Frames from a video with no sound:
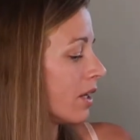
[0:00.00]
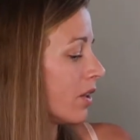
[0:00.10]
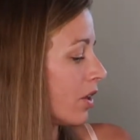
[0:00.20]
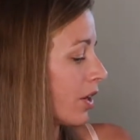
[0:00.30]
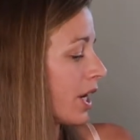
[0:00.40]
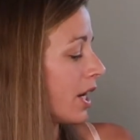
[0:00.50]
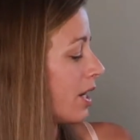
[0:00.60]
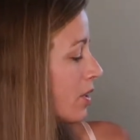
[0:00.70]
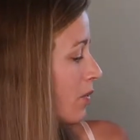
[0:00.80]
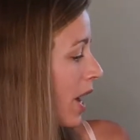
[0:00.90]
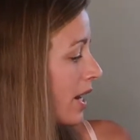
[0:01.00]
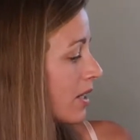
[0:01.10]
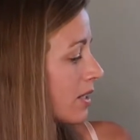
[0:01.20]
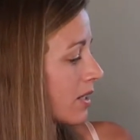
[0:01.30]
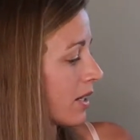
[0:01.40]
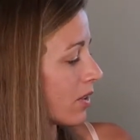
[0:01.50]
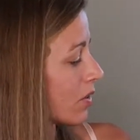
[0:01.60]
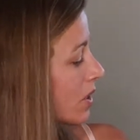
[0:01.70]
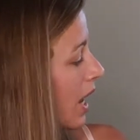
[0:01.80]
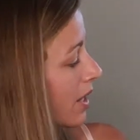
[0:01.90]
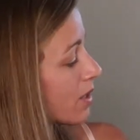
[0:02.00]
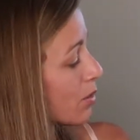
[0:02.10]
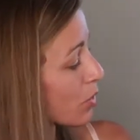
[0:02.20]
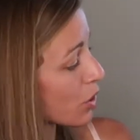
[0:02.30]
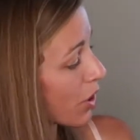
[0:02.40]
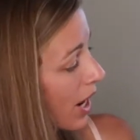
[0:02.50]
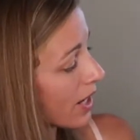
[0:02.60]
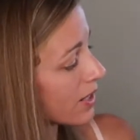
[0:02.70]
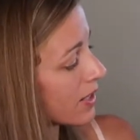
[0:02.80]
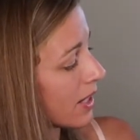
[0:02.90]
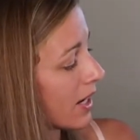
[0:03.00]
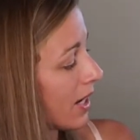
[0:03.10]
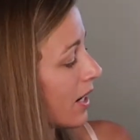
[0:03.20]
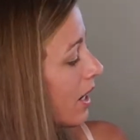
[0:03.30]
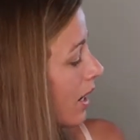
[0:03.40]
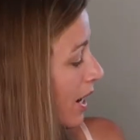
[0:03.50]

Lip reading: learning his writing skills. It had some tracing.